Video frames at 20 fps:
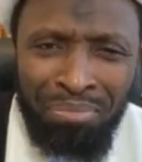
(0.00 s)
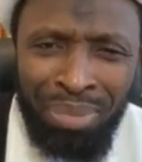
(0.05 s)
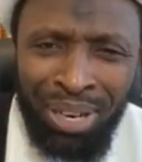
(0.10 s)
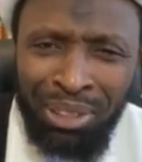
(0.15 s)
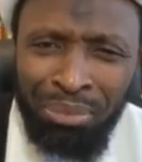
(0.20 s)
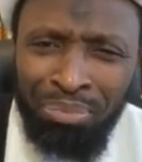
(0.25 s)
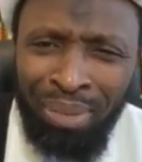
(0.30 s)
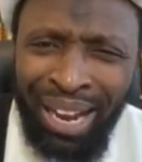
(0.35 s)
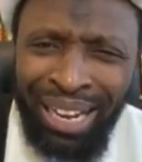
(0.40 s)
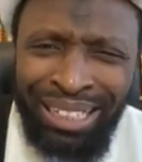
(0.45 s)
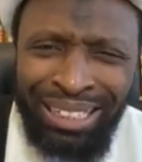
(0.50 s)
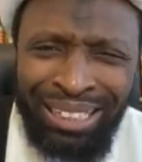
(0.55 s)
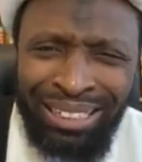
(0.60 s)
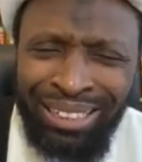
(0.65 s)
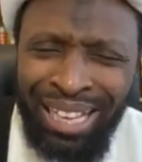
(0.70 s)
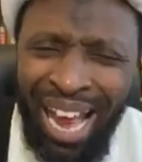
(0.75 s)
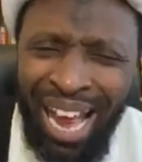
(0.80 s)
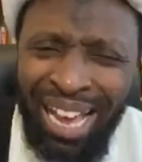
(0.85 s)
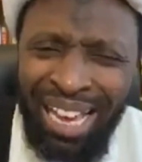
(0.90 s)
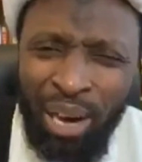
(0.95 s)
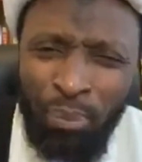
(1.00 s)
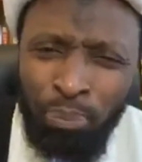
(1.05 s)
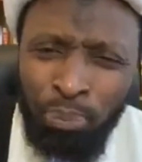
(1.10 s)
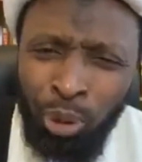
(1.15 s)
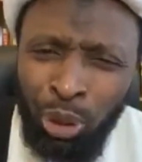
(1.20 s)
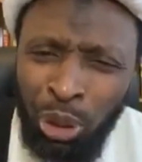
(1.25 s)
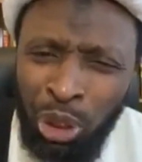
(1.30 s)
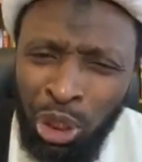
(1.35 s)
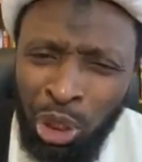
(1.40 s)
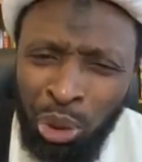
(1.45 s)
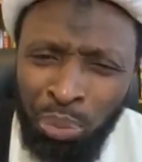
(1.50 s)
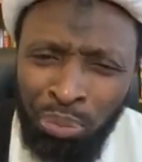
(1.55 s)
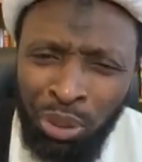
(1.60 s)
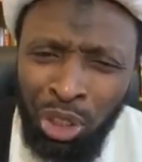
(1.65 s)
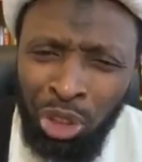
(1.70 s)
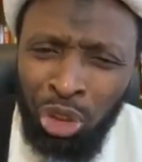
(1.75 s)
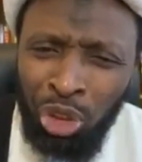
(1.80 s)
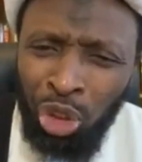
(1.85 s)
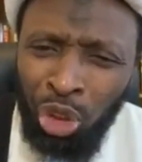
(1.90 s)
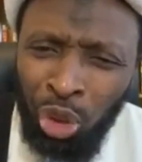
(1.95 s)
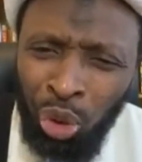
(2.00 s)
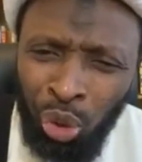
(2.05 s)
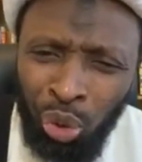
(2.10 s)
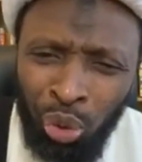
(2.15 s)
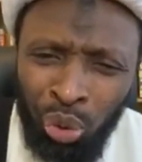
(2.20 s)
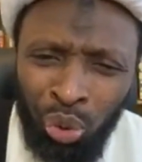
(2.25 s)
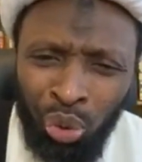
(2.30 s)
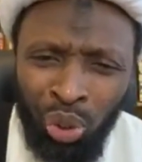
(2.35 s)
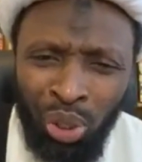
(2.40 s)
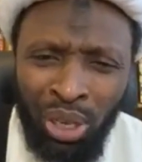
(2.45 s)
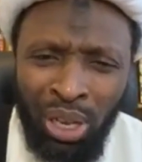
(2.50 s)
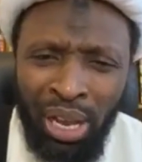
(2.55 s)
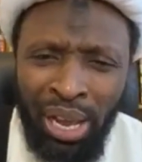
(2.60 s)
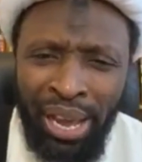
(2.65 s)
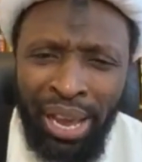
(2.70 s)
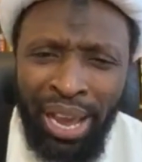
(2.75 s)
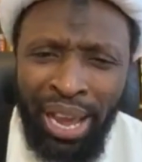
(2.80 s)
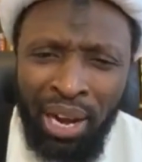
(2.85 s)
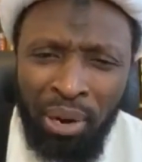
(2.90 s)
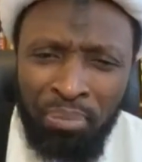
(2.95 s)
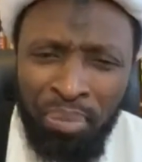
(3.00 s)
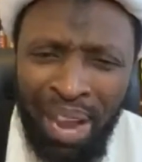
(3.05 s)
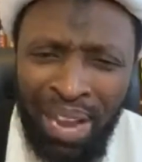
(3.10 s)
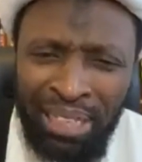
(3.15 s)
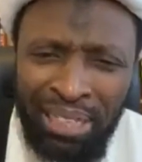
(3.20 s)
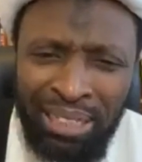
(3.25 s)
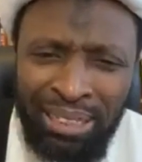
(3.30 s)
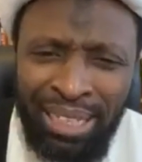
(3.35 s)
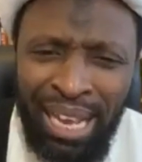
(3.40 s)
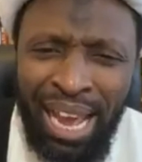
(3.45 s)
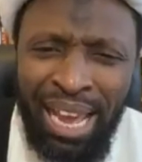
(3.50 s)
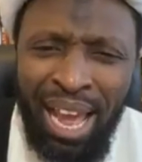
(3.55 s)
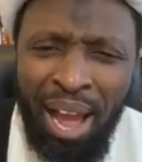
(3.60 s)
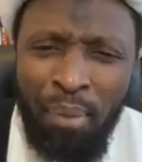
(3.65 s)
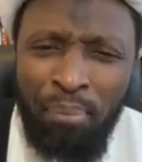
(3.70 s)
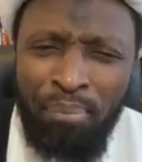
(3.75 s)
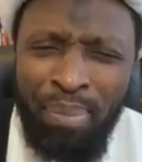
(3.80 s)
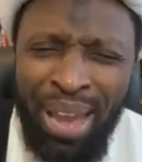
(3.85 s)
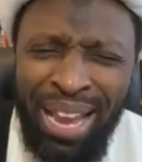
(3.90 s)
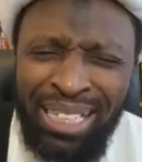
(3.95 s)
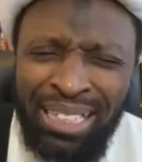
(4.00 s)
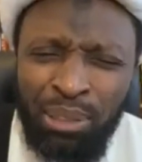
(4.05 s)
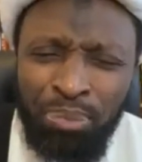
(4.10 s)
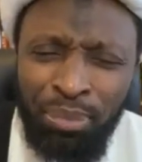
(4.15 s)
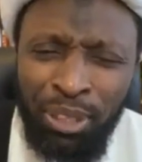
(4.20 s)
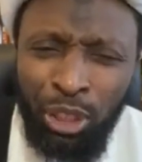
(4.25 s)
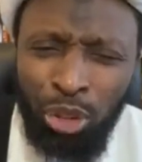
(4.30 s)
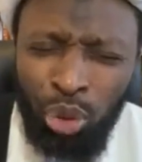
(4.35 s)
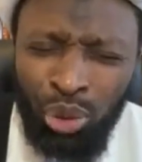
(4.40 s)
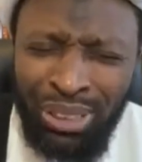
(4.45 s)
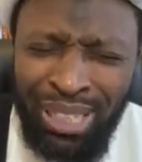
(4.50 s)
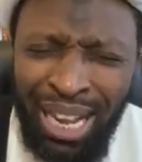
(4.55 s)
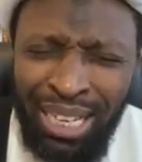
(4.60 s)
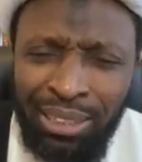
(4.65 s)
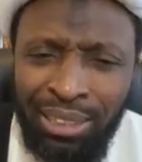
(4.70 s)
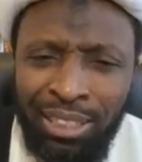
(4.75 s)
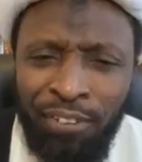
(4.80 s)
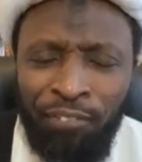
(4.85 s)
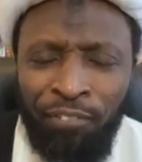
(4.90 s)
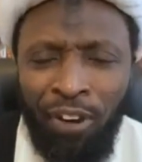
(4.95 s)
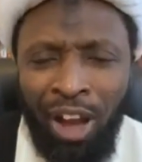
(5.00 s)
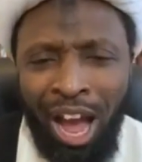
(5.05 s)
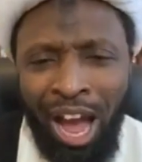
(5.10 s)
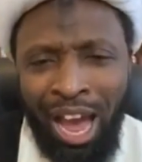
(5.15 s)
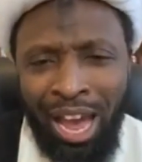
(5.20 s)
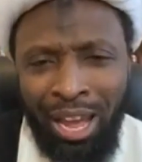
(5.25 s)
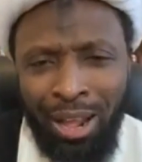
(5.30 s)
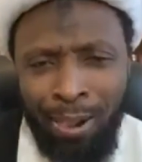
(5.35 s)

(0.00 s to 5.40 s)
but my desire pushes me to do, and my desire makes me to justify.